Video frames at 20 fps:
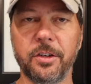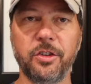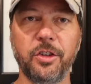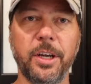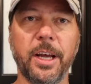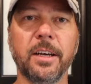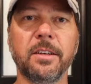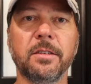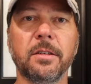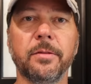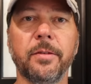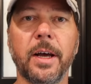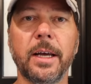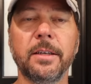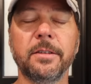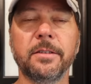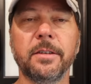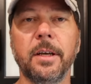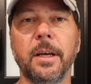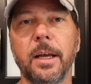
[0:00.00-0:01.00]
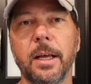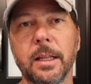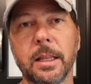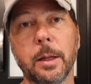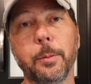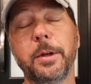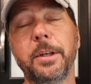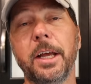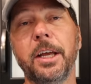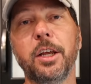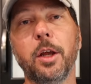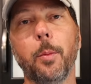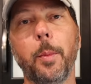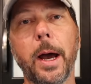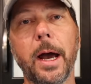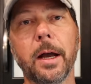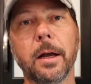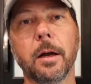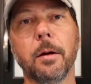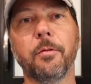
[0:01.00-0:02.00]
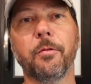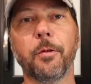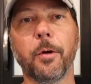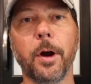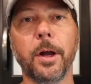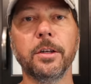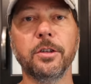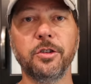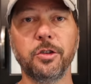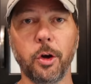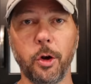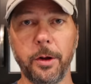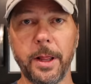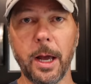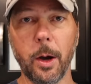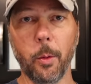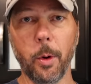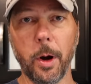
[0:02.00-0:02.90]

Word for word: GX device, let me take you back up front and show you that